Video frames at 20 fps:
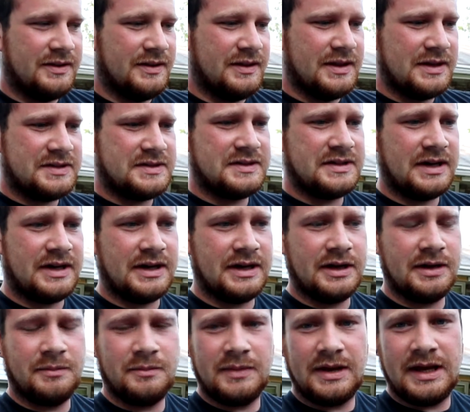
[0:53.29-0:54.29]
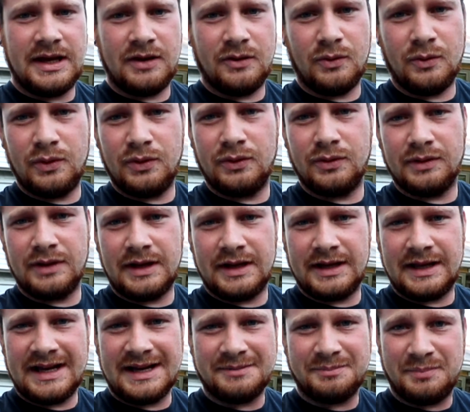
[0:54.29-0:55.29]
This time a oil
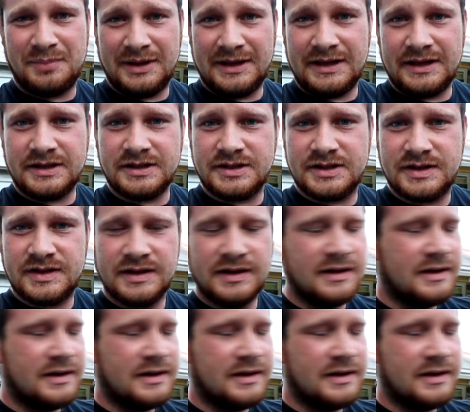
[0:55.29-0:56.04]
line got pinched.